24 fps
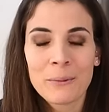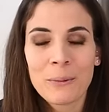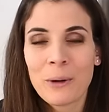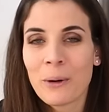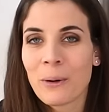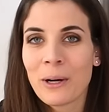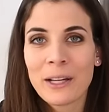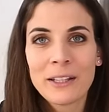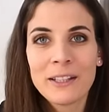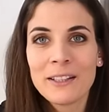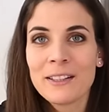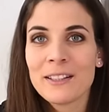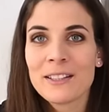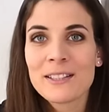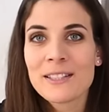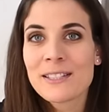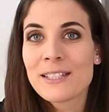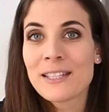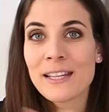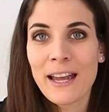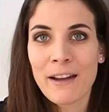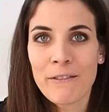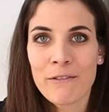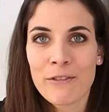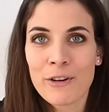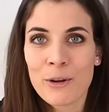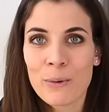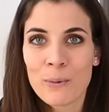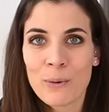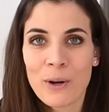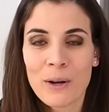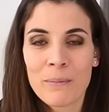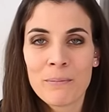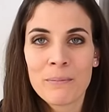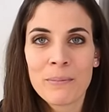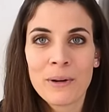Well, I didn't see
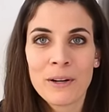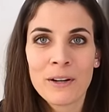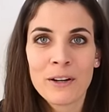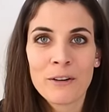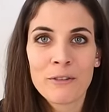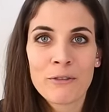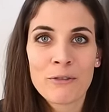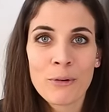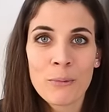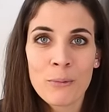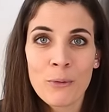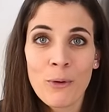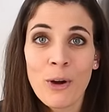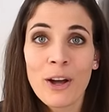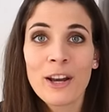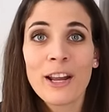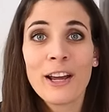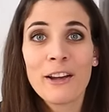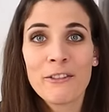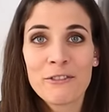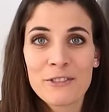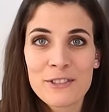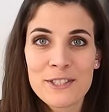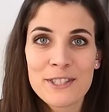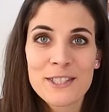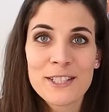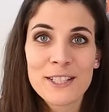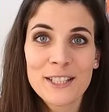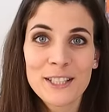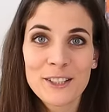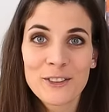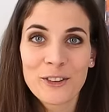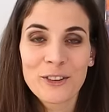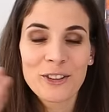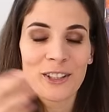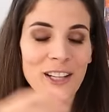everyone, but from what I've
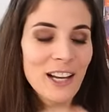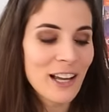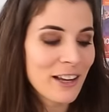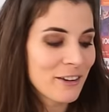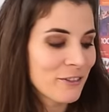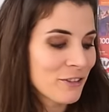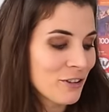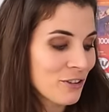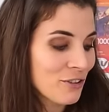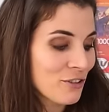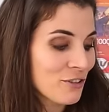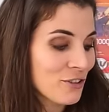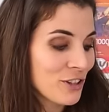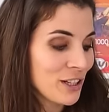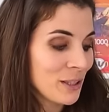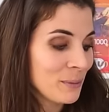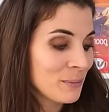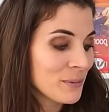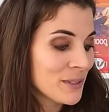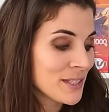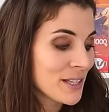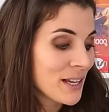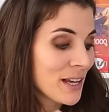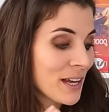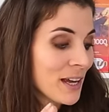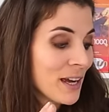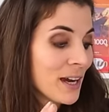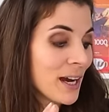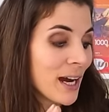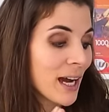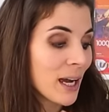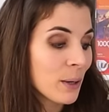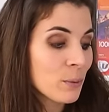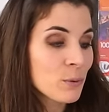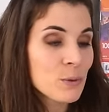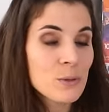seen on live streams,
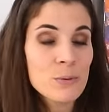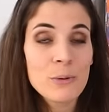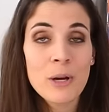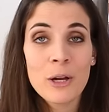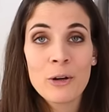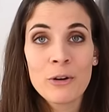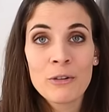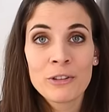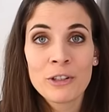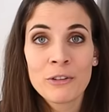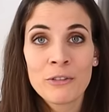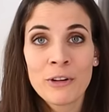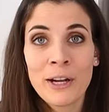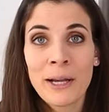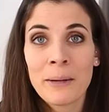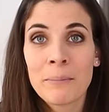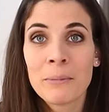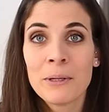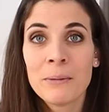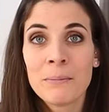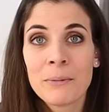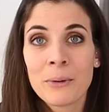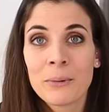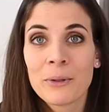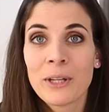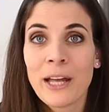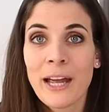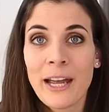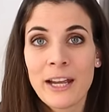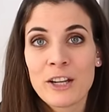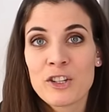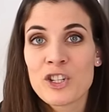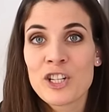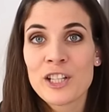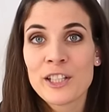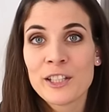I was one of the rare people that
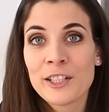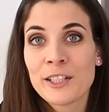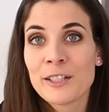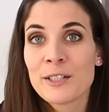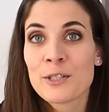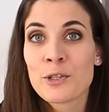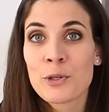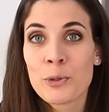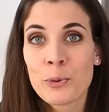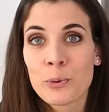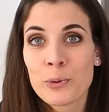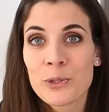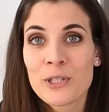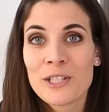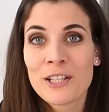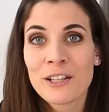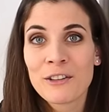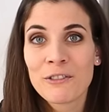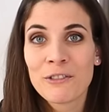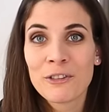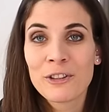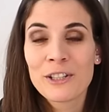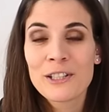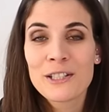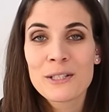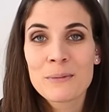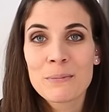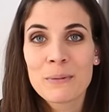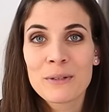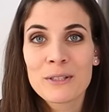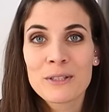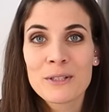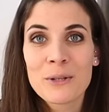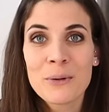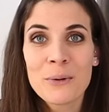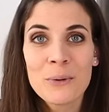actually did sorting for this
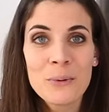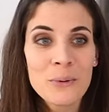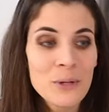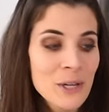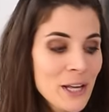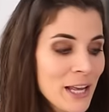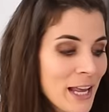puzzle.